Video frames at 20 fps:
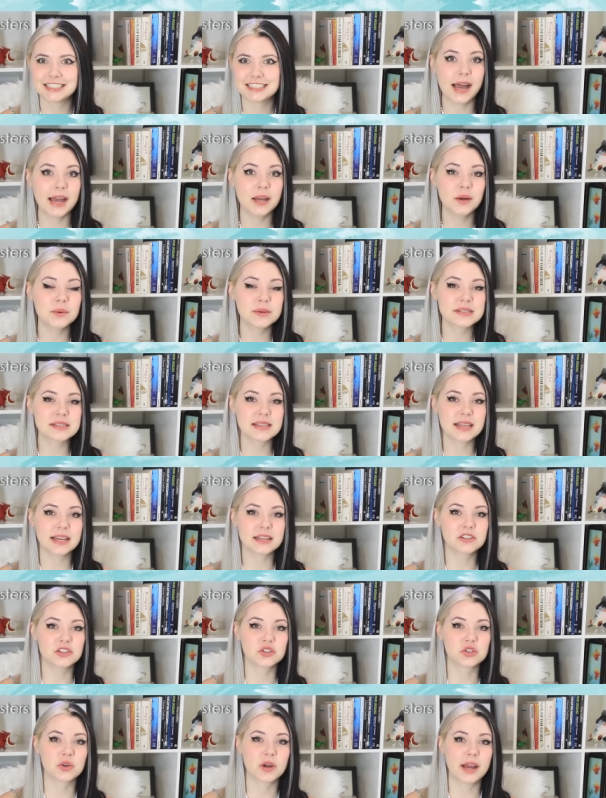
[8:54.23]
I always like
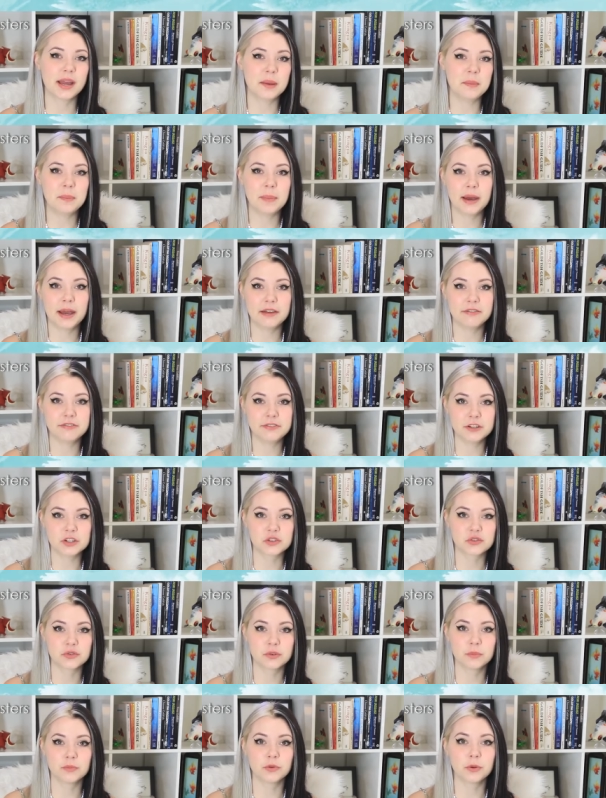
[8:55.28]
to try and buy
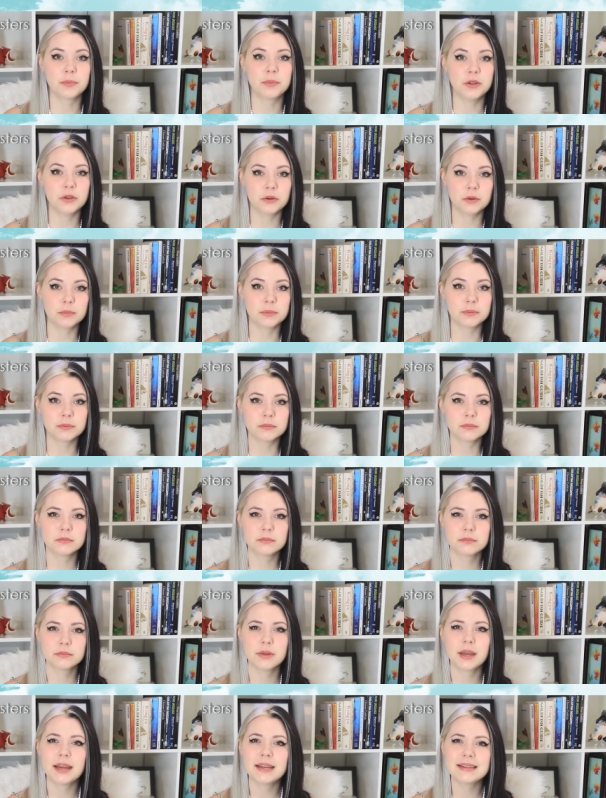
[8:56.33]
fish from reputable.
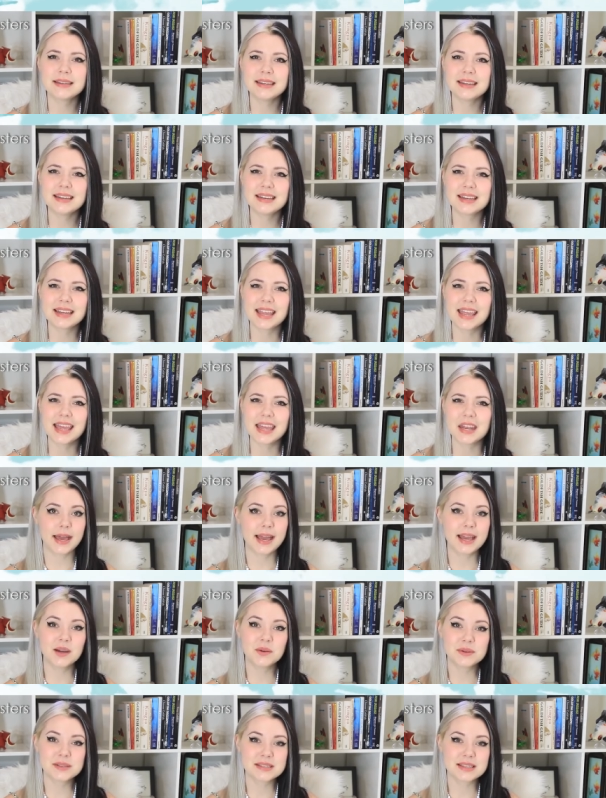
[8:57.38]
I did it again.
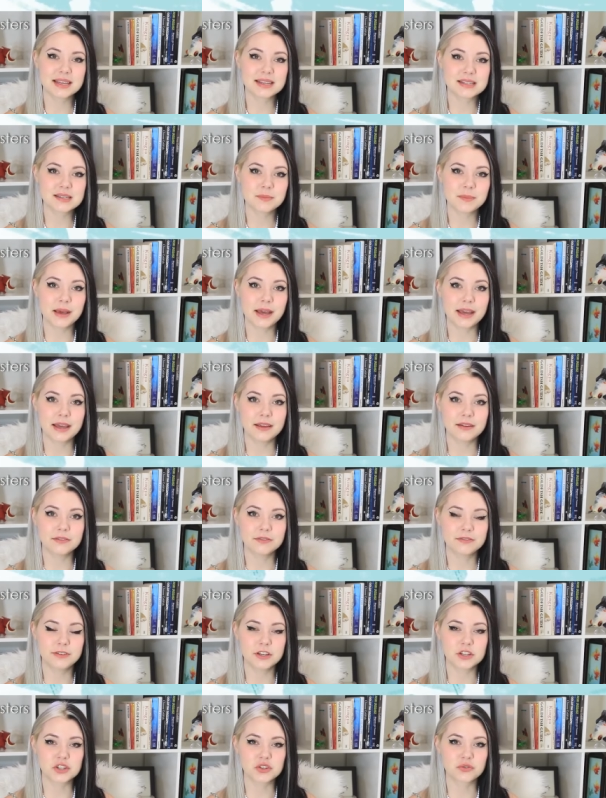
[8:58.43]
I always like to buy
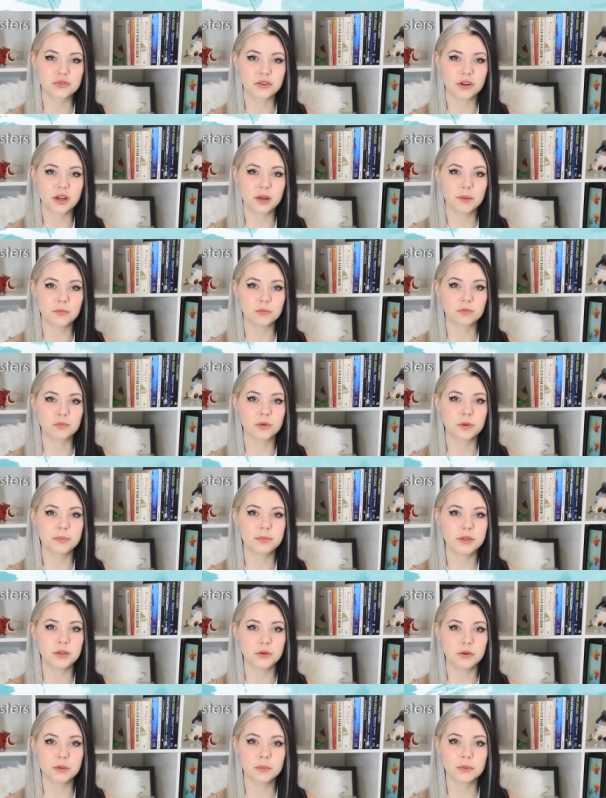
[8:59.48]
fish from
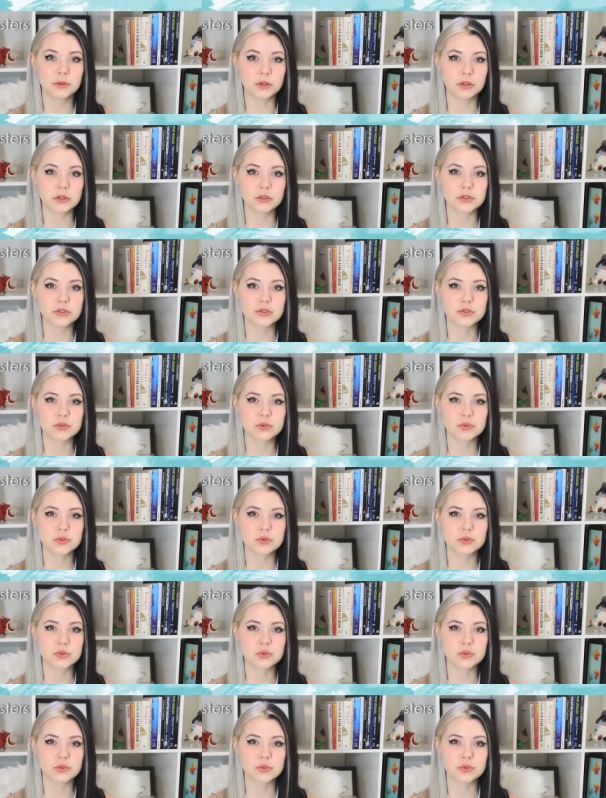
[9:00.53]
reputable.